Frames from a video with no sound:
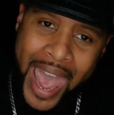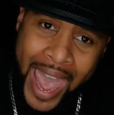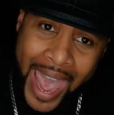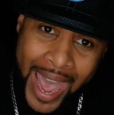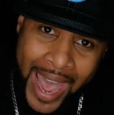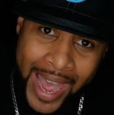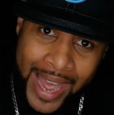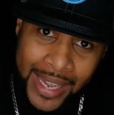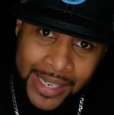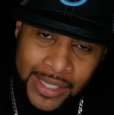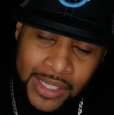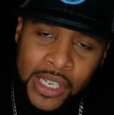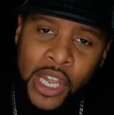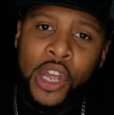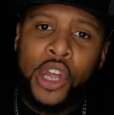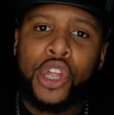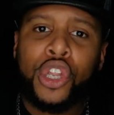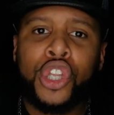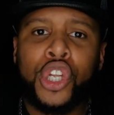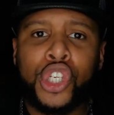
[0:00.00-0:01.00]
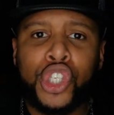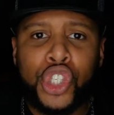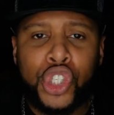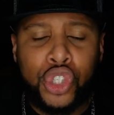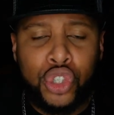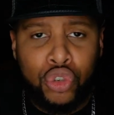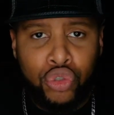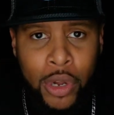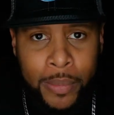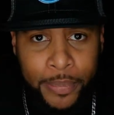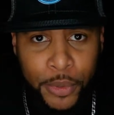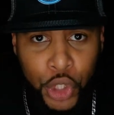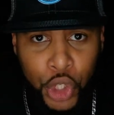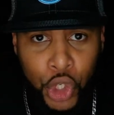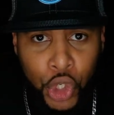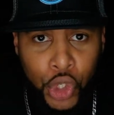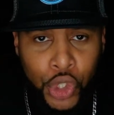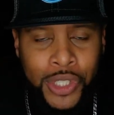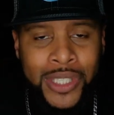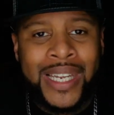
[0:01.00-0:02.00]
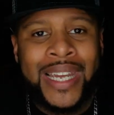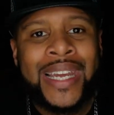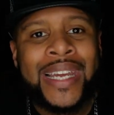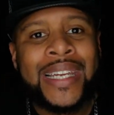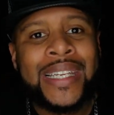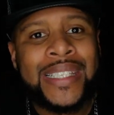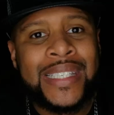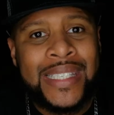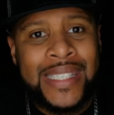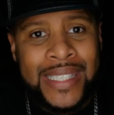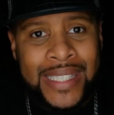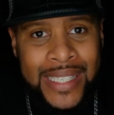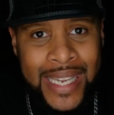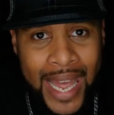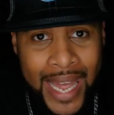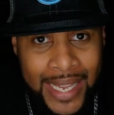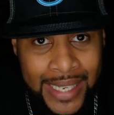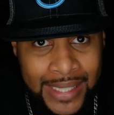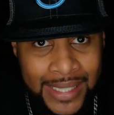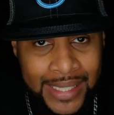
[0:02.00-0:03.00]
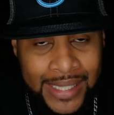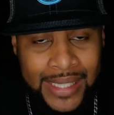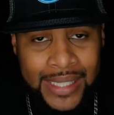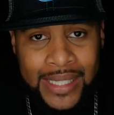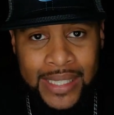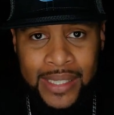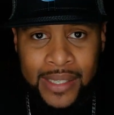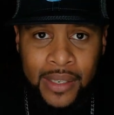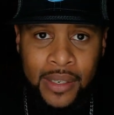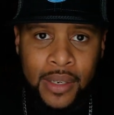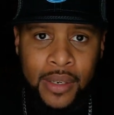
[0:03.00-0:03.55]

as the scriptures says.